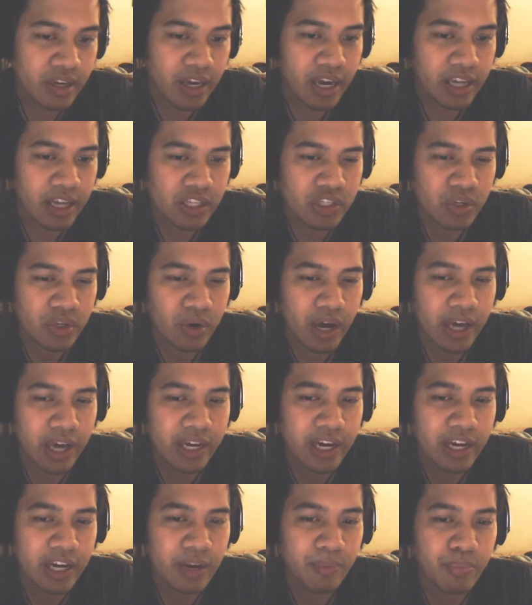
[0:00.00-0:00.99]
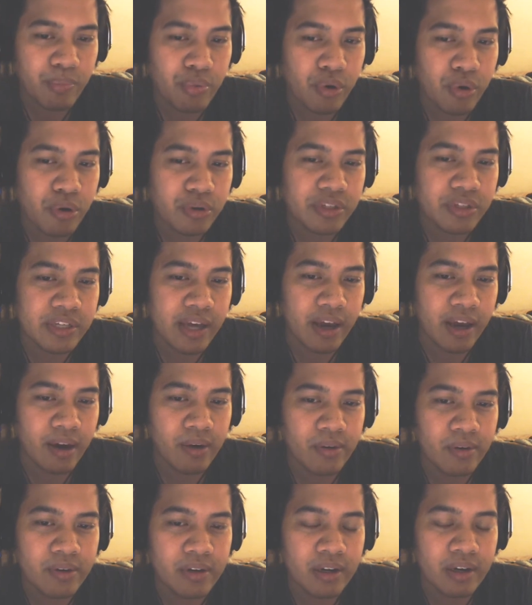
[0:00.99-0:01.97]
And so I kind of broke
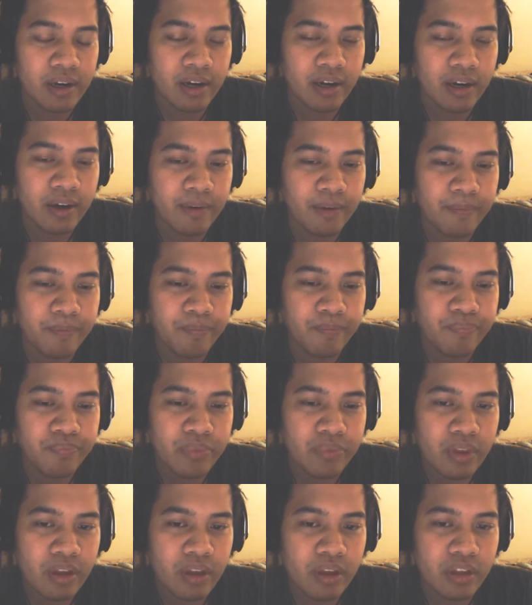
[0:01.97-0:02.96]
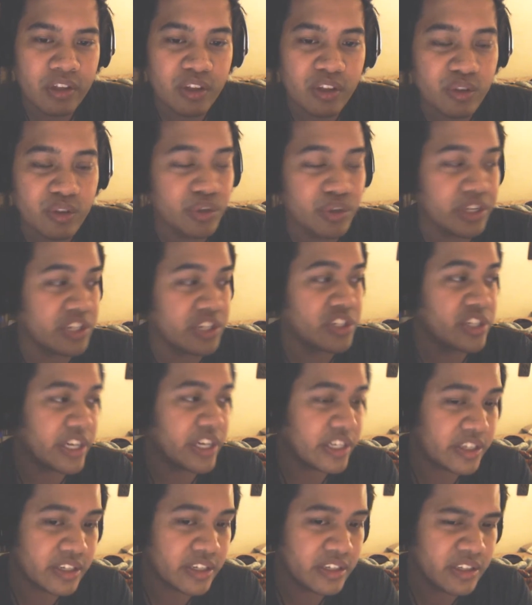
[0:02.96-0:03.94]
down neutral
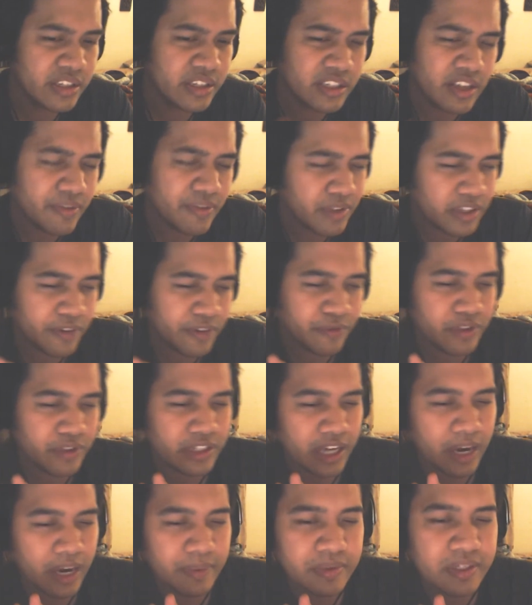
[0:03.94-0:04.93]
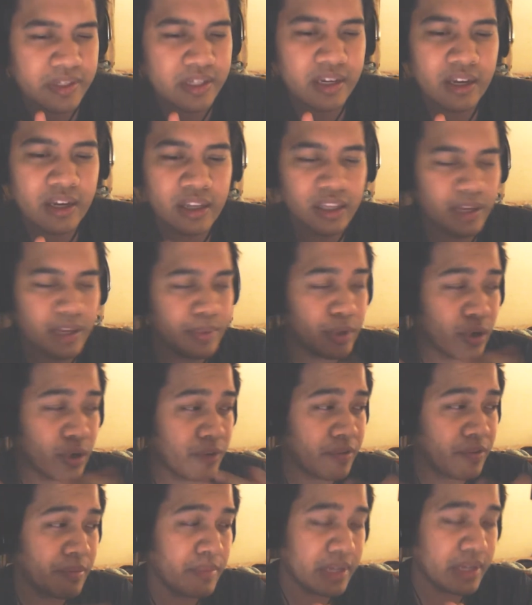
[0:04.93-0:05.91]
exchanges to 7 different types. Let me know
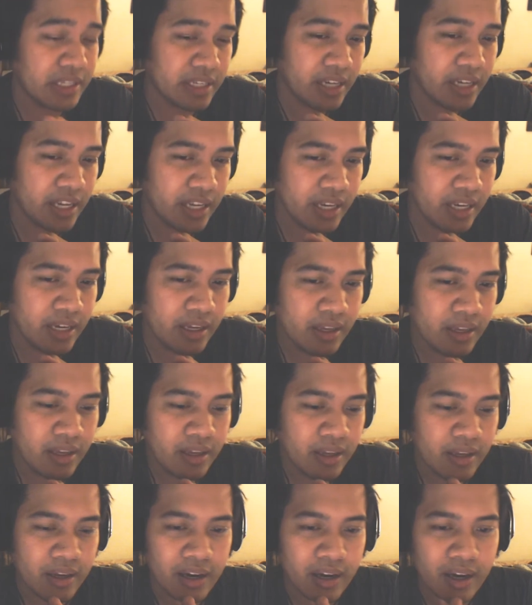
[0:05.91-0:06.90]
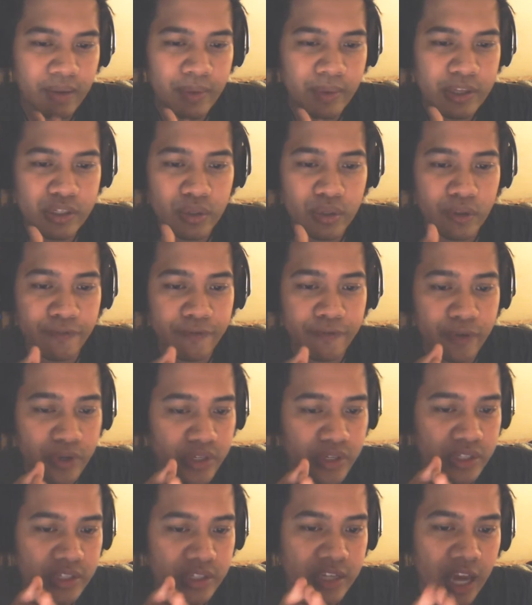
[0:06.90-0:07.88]
if I'm missing any. And so the
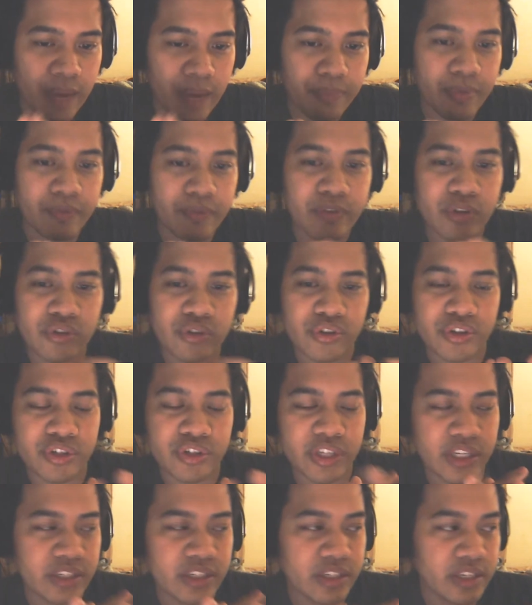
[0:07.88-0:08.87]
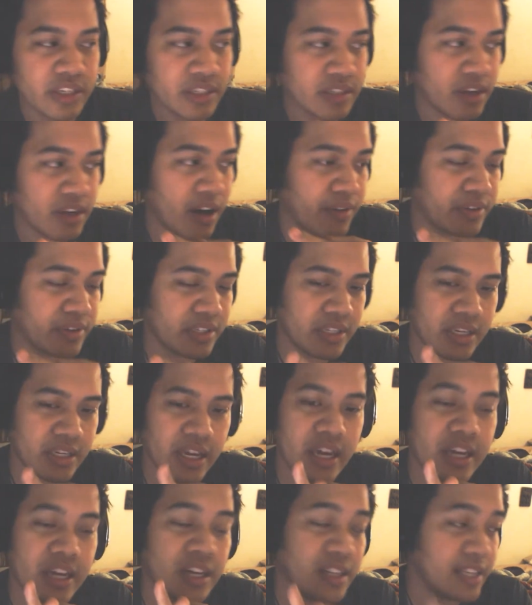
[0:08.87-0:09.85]
first type of neutral exchange is
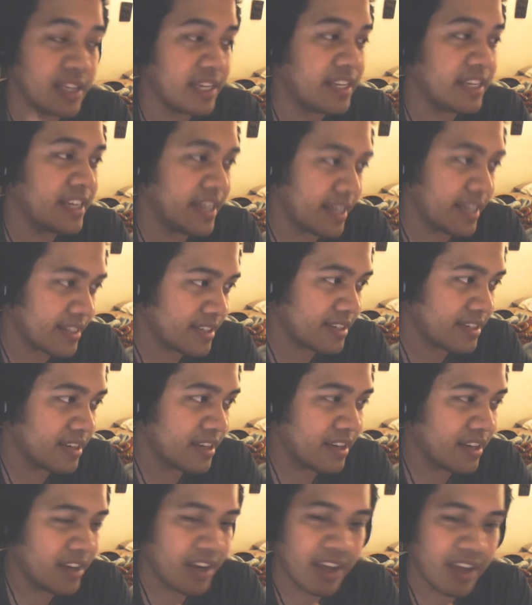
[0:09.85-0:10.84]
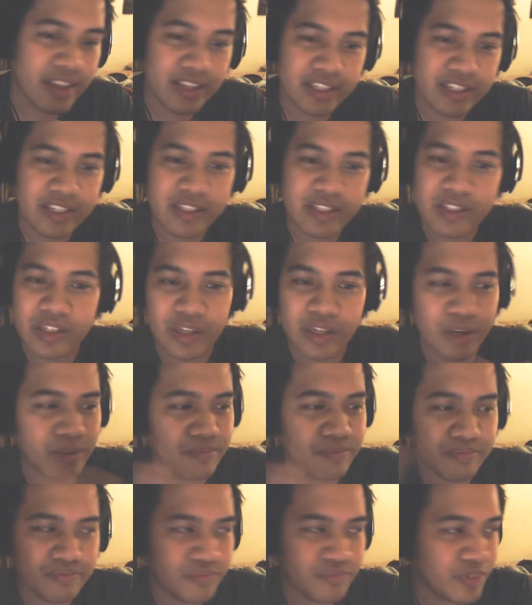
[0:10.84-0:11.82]
obviously a clean hit. And this is,
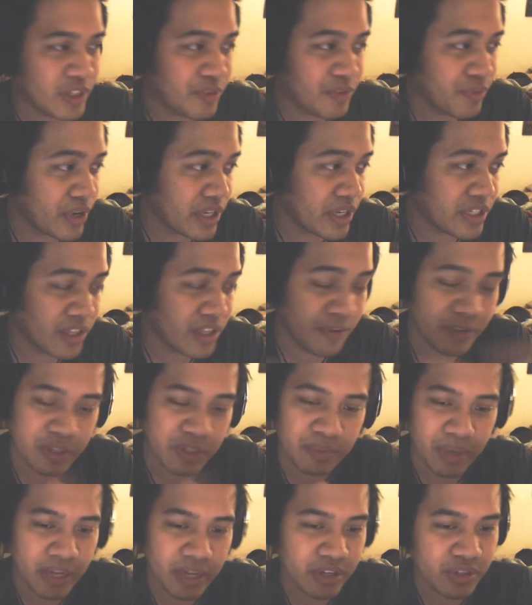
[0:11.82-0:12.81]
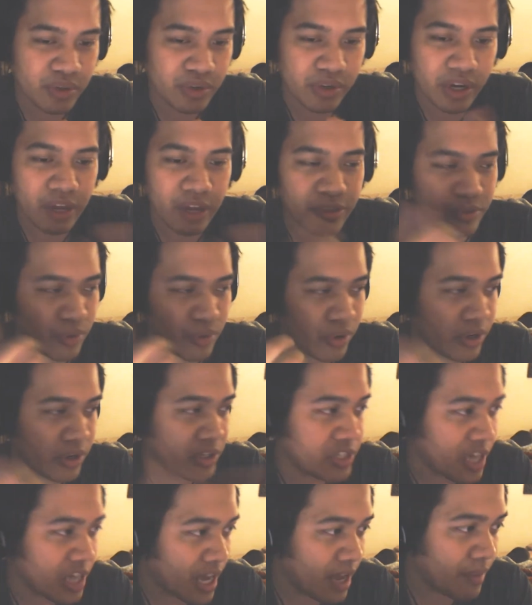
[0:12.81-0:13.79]
it's very self-explanatory. I throw out a
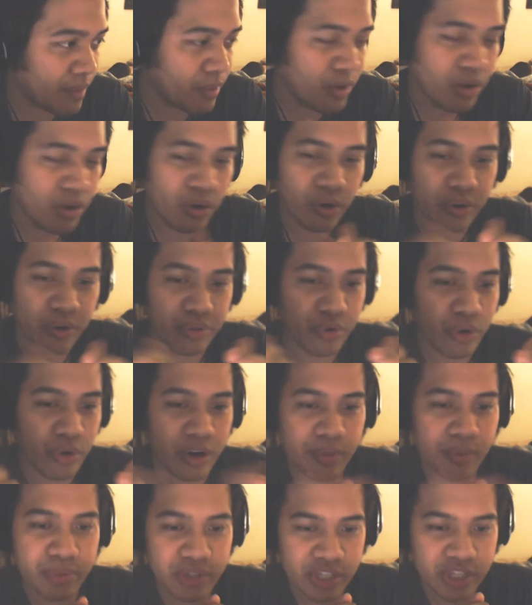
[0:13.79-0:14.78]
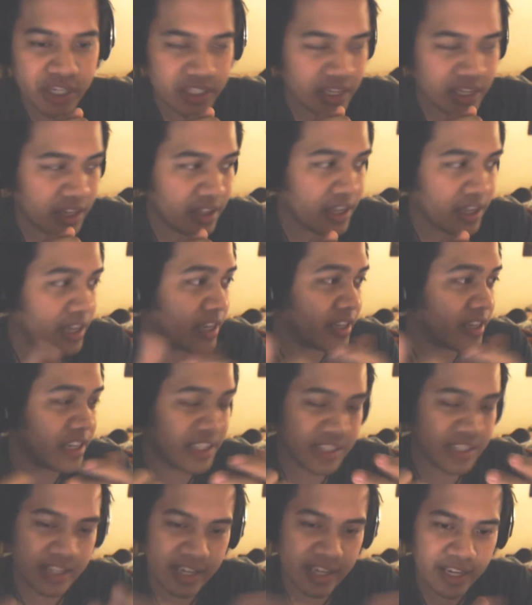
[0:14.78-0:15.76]
jab or I throw out a projectile and it
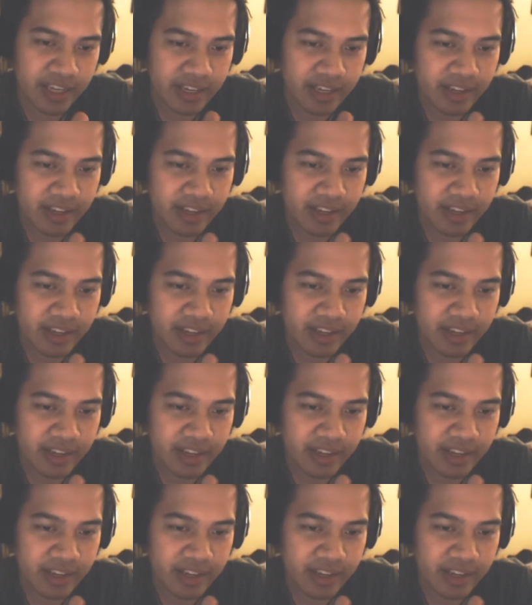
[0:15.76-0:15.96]
gets a hit.